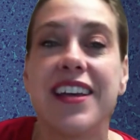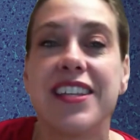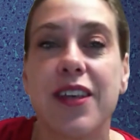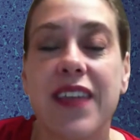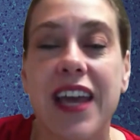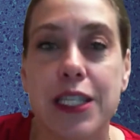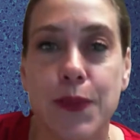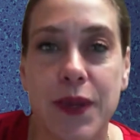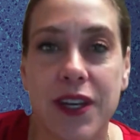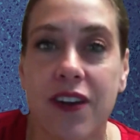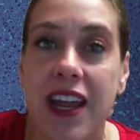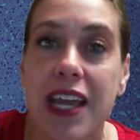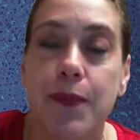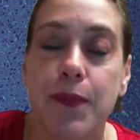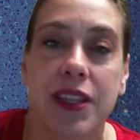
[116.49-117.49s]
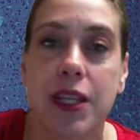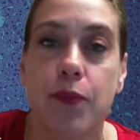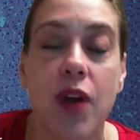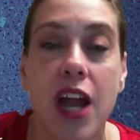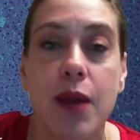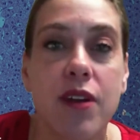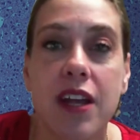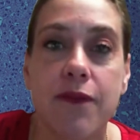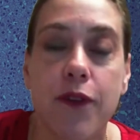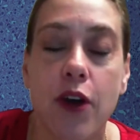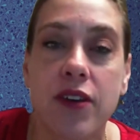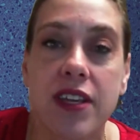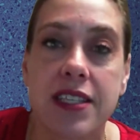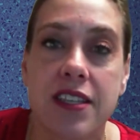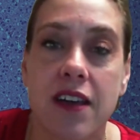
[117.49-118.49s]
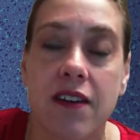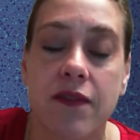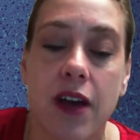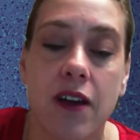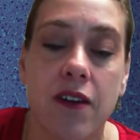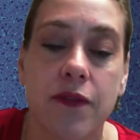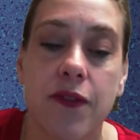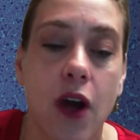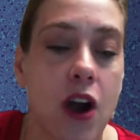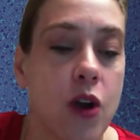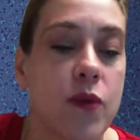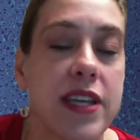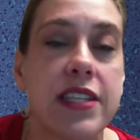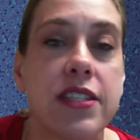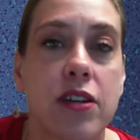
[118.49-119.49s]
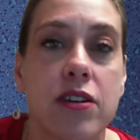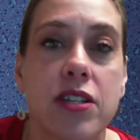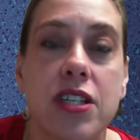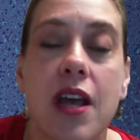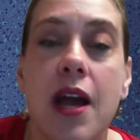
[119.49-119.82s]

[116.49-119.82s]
So that's been great. But the primary focus of our research